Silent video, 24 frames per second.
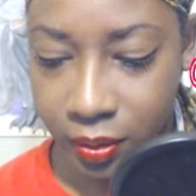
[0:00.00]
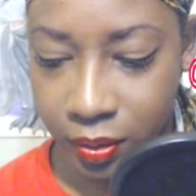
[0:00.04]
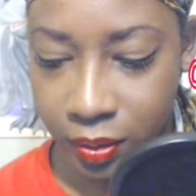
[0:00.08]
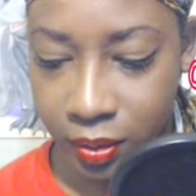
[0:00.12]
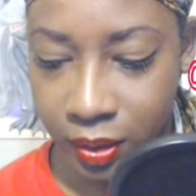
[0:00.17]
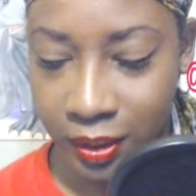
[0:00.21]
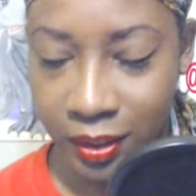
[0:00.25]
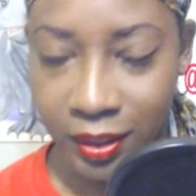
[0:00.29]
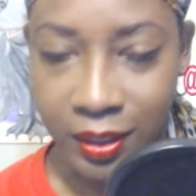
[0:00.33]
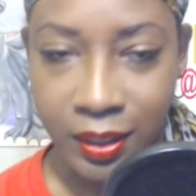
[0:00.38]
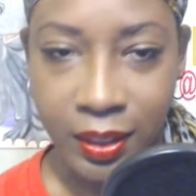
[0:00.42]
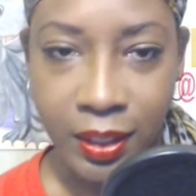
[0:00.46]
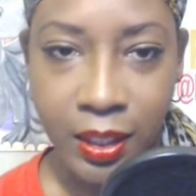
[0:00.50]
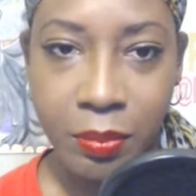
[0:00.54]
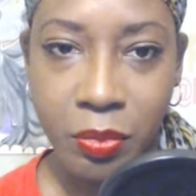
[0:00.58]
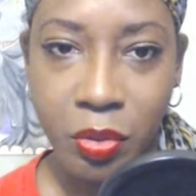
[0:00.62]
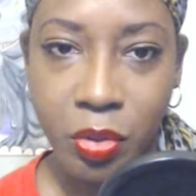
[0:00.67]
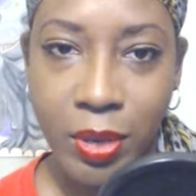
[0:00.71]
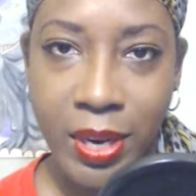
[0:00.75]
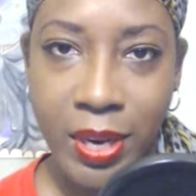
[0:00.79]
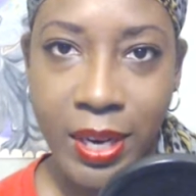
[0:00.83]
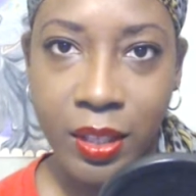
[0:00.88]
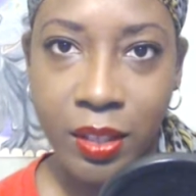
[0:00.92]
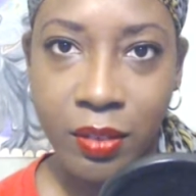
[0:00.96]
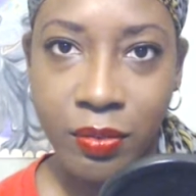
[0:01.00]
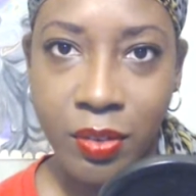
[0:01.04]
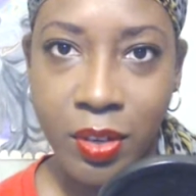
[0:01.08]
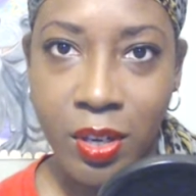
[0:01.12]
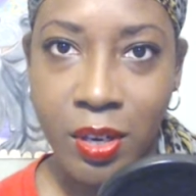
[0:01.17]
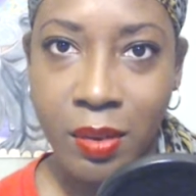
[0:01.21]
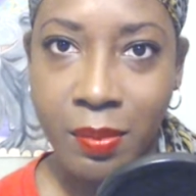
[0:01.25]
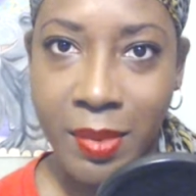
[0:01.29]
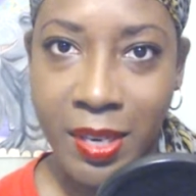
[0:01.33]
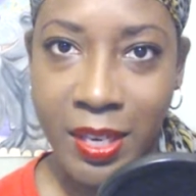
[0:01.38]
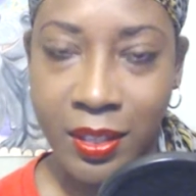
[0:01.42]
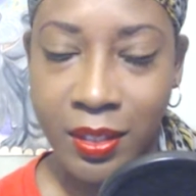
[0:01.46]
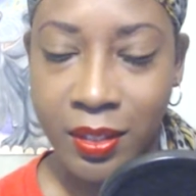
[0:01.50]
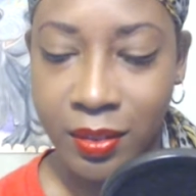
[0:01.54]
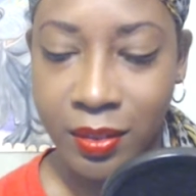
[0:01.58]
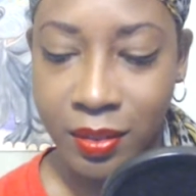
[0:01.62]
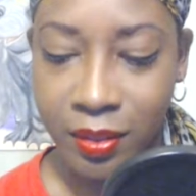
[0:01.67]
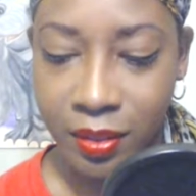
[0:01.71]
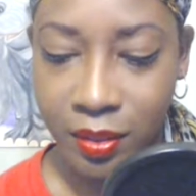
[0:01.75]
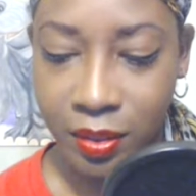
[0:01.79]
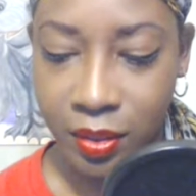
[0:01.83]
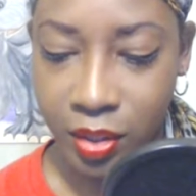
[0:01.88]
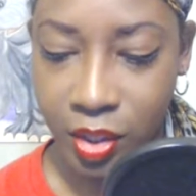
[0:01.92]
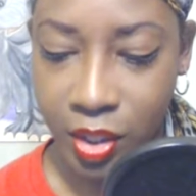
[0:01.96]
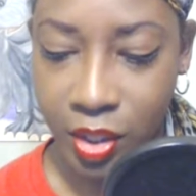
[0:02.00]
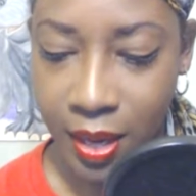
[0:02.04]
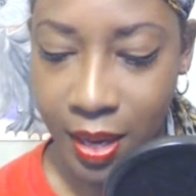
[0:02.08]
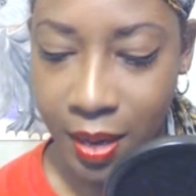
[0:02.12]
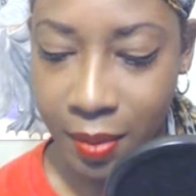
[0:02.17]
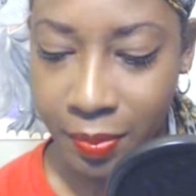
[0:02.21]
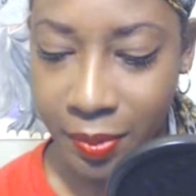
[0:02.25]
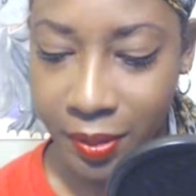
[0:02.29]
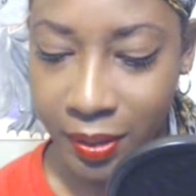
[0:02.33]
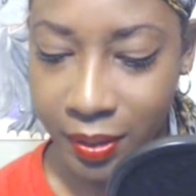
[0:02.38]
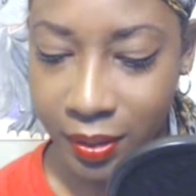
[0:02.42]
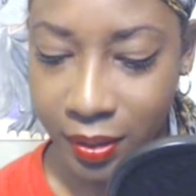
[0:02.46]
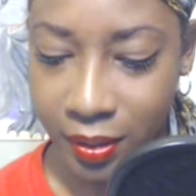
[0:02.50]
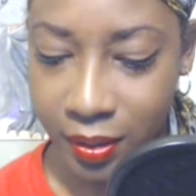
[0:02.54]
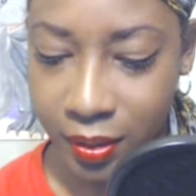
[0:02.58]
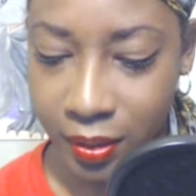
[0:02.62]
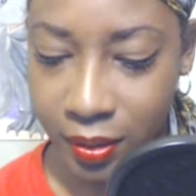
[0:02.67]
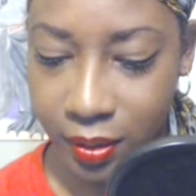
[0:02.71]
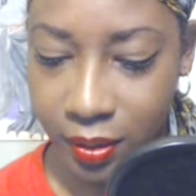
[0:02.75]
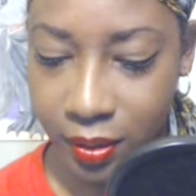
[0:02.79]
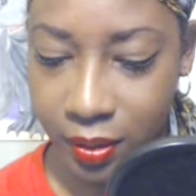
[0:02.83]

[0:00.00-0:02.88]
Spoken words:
Just to keep track of all my topics.